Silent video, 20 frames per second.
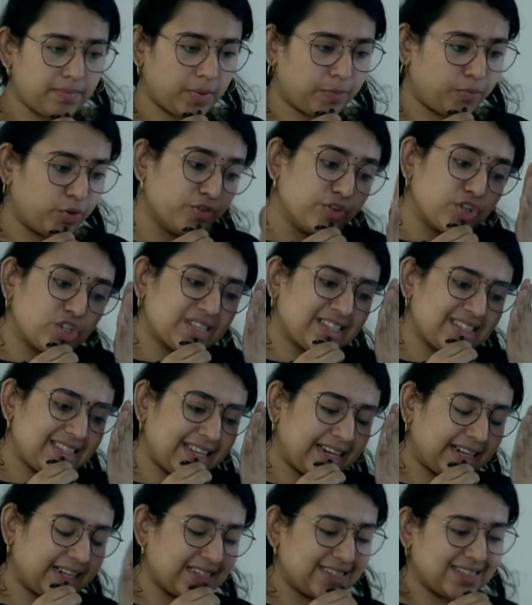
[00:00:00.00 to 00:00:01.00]
provisions
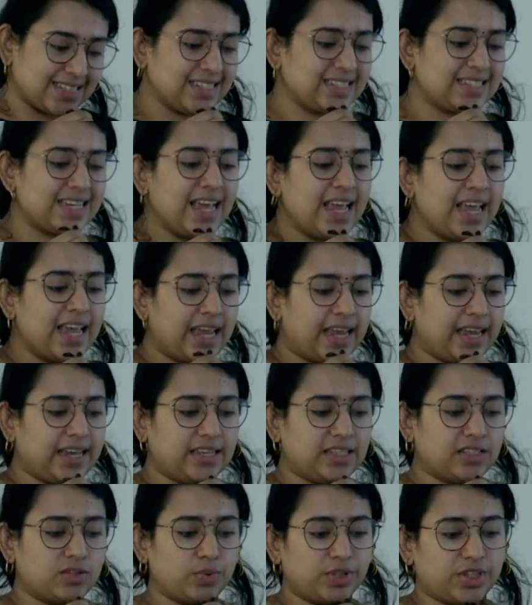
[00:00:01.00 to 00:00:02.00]
that exist
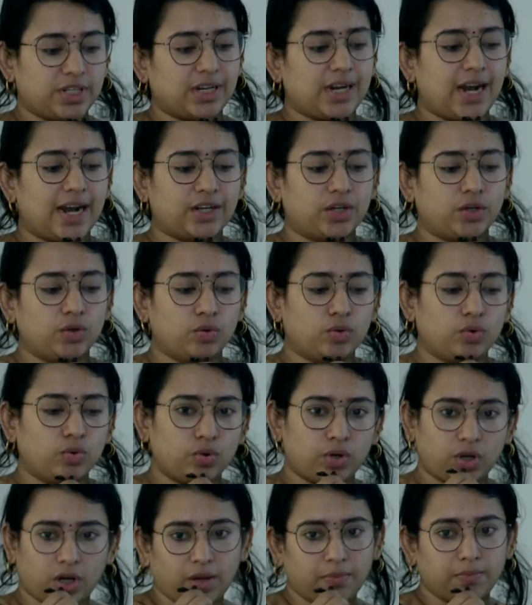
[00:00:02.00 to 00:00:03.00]
is with regard
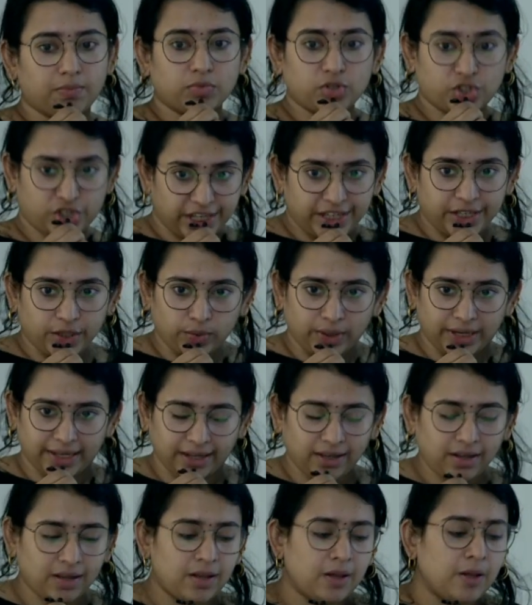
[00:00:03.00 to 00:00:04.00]
to scheduling.